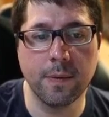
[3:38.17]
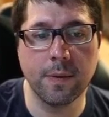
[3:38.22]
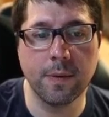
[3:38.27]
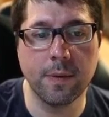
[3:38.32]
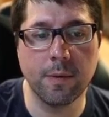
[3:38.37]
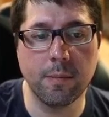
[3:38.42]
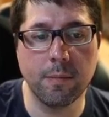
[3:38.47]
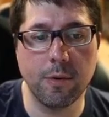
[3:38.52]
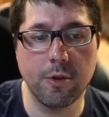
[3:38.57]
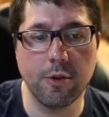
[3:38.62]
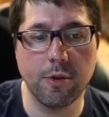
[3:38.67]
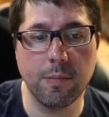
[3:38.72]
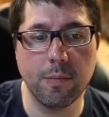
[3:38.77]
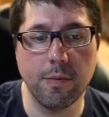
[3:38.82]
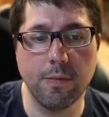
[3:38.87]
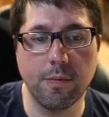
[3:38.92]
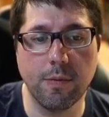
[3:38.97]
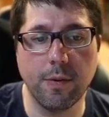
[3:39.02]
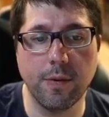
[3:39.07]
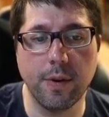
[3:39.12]
bishop
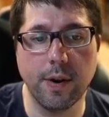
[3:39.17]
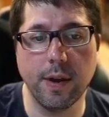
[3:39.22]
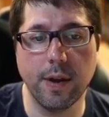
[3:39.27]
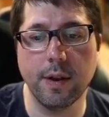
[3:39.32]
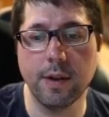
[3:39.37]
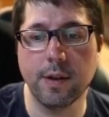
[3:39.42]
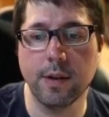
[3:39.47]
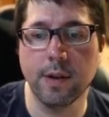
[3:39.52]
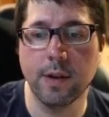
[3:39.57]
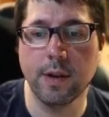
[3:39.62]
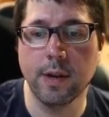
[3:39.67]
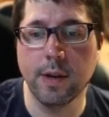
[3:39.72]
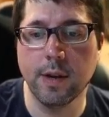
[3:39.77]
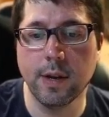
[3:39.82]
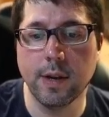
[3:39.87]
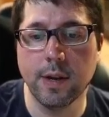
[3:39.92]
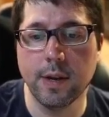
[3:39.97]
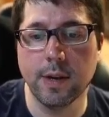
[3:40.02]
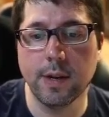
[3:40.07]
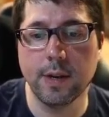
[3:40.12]
b4, and
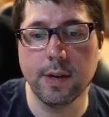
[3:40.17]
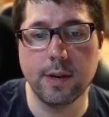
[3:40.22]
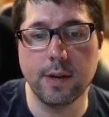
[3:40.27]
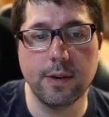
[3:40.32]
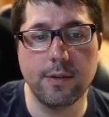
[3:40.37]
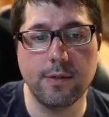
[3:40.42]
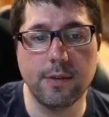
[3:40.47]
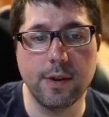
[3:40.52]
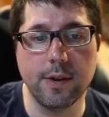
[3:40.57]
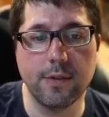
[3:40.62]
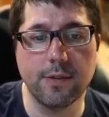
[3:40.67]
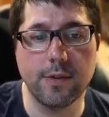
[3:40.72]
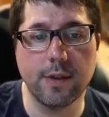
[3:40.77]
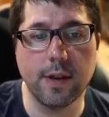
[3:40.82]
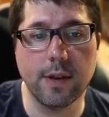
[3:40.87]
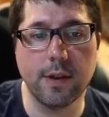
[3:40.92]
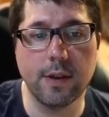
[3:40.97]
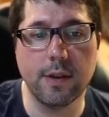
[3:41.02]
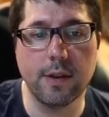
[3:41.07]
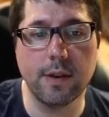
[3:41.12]
d6,
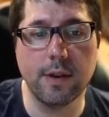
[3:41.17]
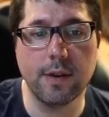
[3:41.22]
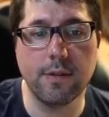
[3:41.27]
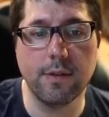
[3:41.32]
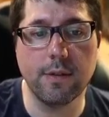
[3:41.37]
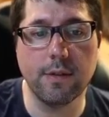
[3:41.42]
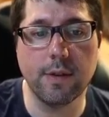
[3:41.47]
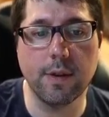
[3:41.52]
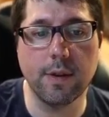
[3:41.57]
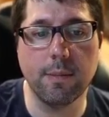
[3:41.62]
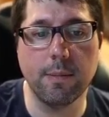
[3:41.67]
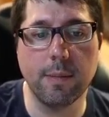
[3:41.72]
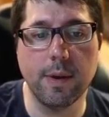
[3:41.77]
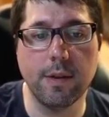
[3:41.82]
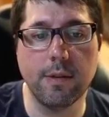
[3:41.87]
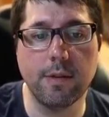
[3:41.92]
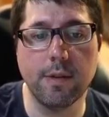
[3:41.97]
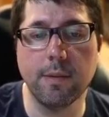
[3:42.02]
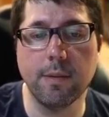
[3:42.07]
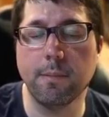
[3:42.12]
and this is
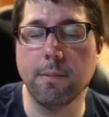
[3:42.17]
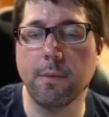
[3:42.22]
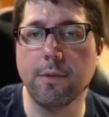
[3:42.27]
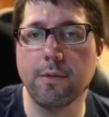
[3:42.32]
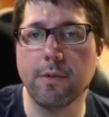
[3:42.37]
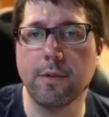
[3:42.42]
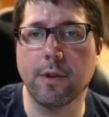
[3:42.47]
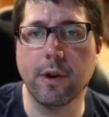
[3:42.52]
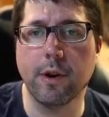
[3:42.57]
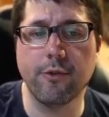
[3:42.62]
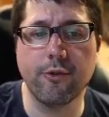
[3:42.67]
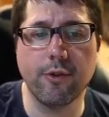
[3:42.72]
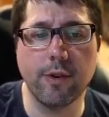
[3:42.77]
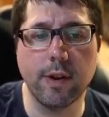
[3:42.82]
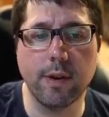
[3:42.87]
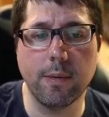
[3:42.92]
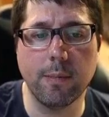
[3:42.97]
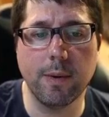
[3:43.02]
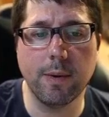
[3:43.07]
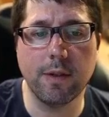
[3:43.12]
amazing pawn structure and
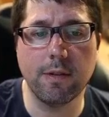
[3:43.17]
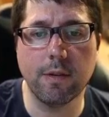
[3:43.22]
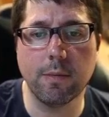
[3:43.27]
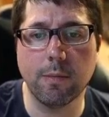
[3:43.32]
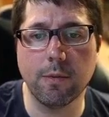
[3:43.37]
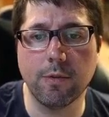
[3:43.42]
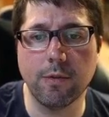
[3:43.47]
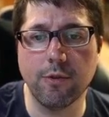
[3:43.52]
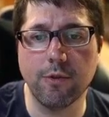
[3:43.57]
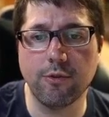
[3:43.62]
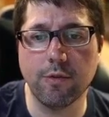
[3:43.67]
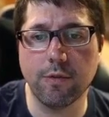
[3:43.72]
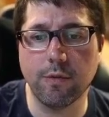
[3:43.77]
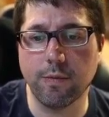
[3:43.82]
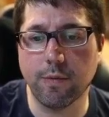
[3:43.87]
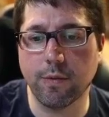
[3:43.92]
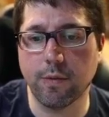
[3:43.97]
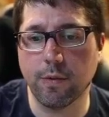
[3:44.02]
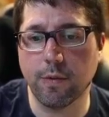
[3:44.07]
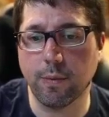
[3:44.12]
amazing position
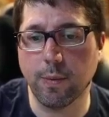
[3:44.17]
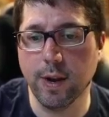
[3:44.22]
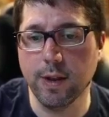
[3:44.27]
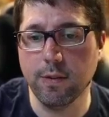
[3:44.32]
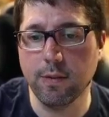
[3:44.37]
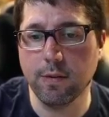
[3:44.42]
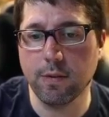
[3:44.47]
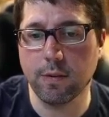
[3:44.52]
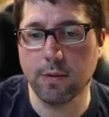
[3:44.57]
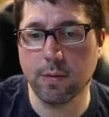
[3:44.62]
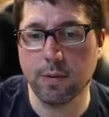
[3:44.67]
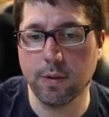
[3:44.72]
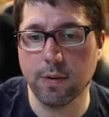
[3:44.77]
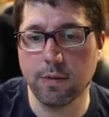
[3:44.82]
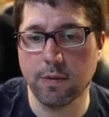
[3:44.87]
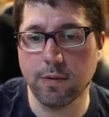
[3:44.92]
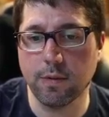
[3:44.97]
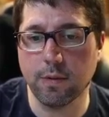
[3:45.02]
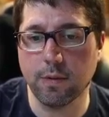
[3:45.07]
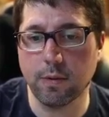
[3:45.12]
for white, so this
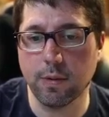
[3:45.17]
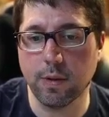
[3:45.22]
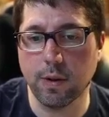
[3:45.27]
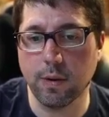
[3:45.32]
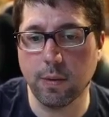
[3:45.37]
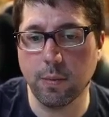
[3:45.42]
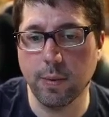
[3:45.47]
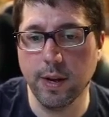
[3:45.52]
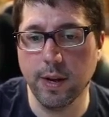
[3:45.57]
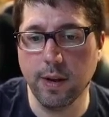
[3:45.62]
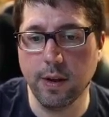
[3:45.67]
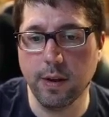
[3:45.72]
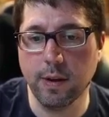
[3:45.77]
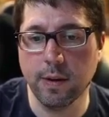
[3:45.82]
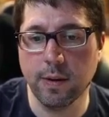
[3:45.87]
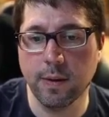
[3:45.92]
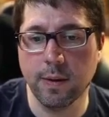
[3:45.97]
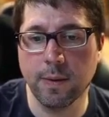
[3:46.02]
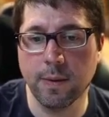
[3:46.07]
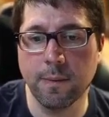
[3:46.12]
is totally winning.
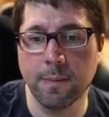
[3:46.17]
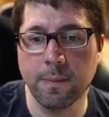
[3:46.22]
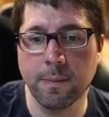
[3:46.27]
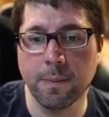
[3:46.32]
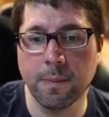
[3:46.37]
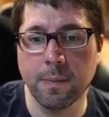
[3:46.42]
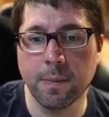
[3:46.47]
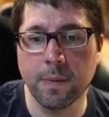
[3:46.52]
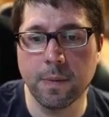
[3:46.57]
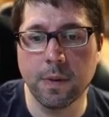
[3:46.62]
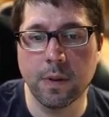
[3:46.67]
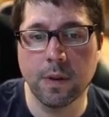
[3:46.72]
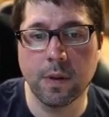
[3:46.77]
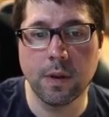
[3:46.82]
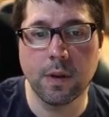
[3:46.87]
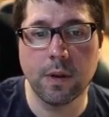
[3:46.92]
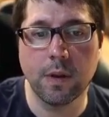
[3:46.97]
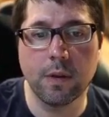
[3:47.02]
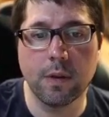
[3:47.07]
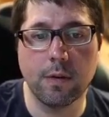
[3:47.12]

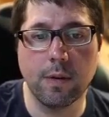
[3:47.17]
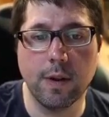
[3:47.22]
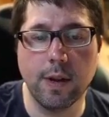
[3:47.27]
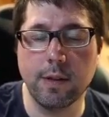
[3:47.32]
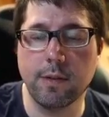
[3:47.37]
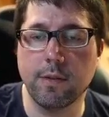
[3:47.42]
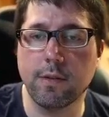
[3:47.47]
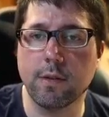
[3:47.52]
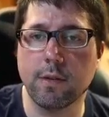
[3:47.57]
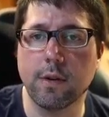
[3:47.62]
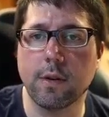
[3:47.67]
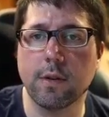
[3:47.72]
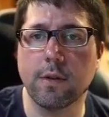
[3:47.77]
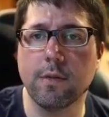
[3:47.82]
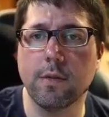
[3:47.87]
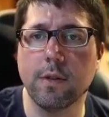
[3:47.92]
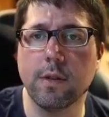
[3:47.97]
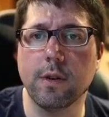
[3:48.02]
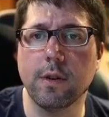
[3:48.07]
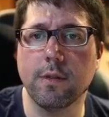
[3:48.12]
So let's
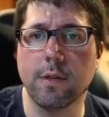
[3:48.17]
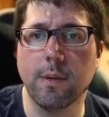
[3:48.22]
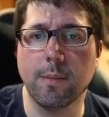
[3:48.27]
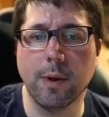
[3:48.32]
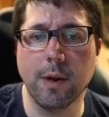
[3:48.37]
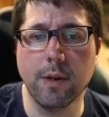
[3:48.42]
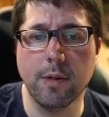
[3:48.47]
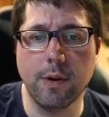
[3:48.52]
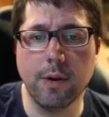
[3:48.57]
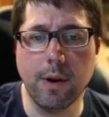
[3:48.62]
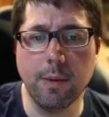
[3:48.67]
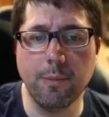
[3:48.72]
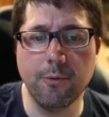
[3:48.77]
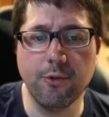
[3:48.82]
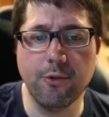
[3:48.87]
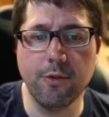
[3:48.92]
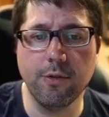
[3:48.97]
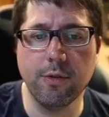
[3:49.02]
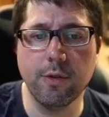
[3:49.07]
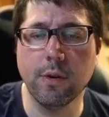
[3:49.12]
consider some other
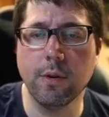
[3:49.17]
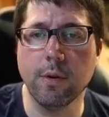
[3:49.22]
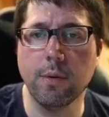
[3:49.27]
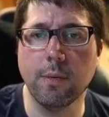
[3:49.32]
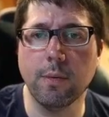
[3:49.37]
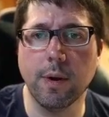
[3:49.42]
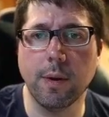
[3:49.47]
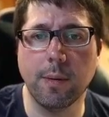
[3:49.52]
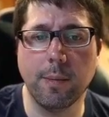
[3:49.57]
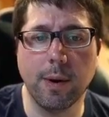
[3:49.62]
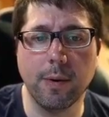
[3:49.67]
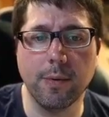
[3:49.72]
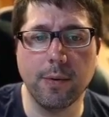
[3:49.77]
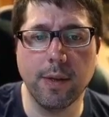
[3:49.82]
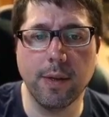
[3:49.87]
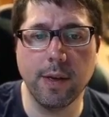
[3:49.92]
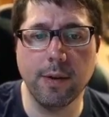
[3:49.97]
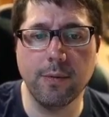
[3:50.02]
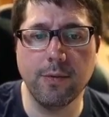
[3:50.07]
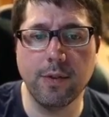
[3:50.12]
options. What about
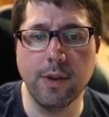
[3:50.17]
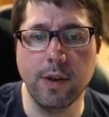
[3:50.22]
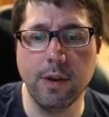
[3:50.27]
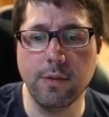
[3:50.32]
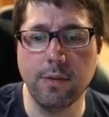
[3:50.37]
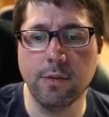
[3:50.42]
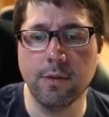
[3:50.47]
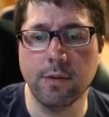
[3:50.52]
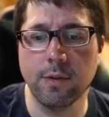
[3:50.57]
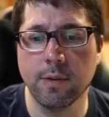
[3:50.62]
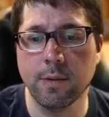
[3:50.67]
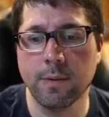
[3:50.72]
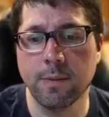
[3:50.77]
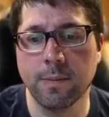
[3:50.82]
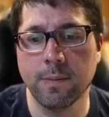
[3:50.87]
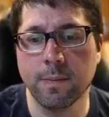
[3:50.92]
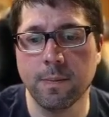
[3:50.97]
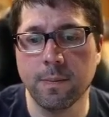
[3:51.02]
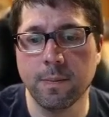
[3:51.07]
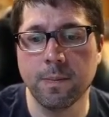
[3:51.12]
f6?
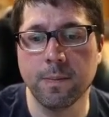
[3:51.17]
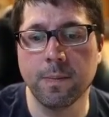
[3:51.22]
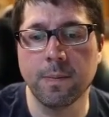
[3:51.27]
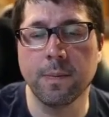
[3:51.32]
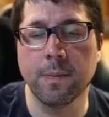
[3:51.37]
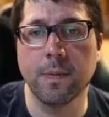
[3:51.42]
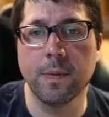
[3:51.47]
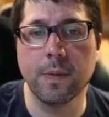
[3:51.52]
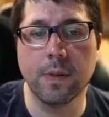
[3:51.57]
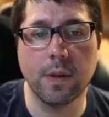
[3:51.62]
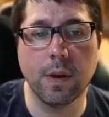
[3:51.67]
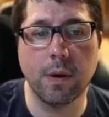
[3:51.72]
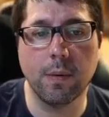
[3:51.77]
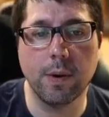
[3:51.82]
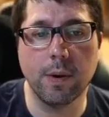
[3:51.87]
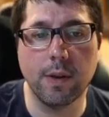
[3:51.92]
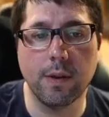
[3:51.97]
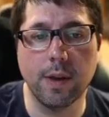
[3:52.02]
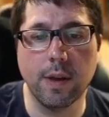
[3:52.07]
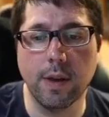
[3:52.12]
Now we
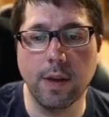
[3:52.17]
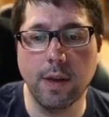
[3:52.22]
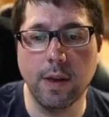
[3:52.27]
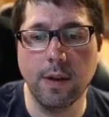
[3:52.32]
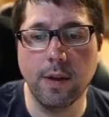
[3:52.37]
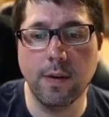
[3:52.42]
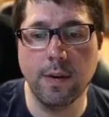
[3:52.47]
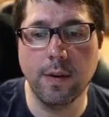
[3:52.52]
take here